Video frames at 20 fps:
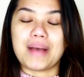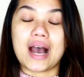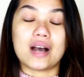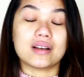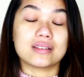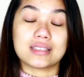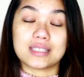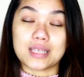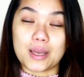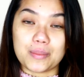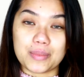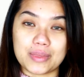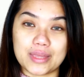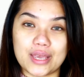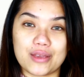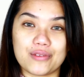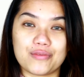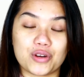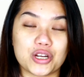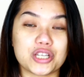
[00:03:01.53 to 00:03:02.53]
pounds
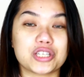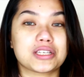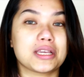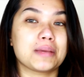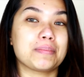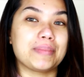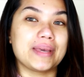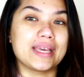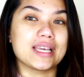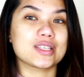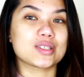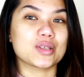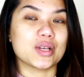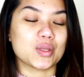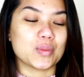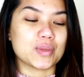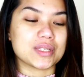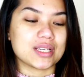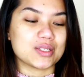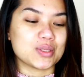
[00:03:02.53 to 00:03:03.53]
something for shipping, so it
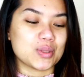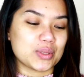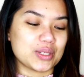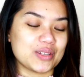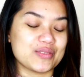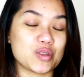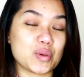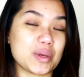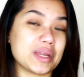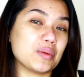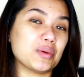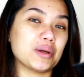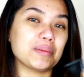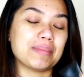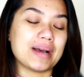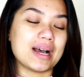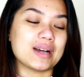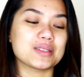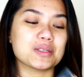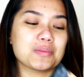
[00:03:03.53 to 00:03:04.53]
was a total of 21
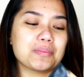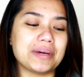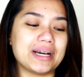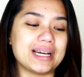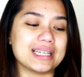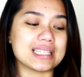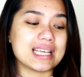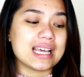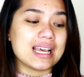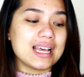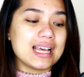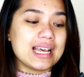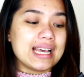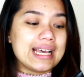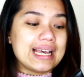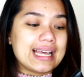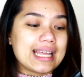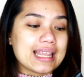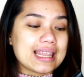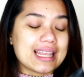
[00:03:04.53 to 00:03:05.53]
pounds, but
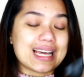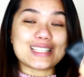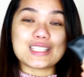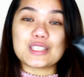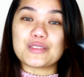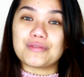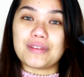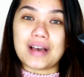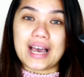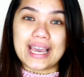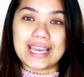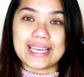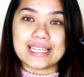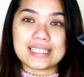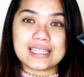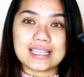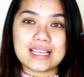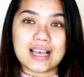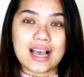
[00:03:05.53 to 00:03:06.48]
that's fine.